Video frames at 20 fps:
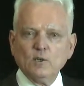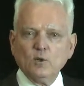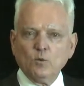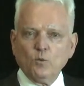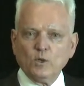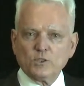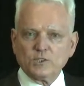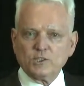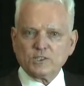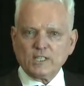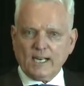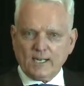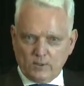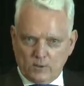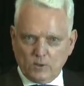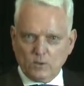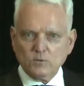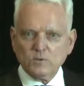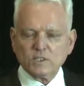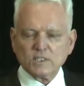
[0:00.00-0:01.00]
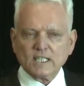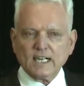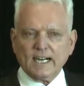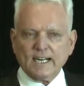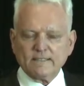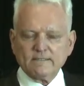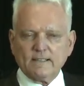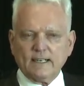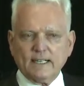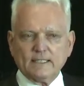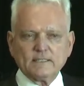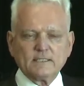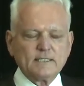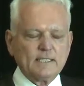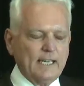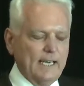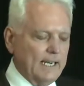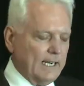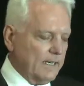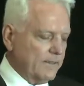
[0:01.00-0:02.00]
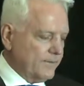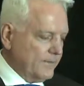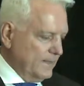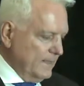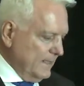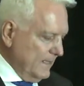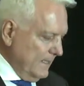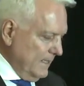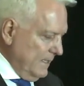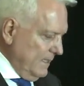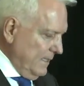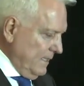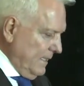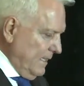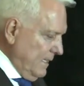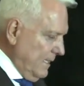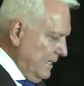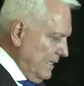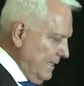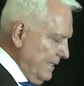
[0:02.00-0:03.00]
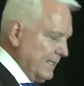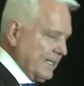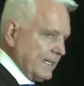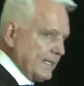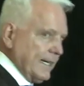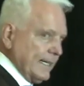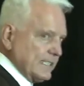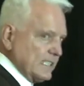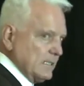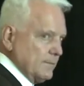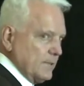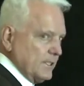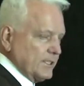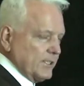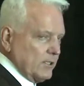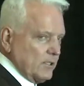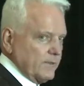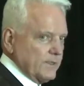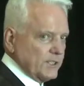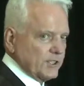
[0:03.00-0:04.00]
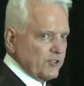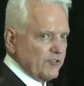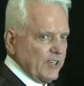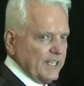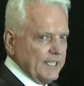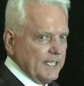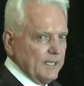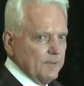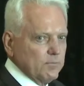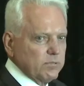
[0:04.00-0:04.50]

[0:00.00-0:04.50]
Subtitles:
which is our own Skyline staff in a customer service training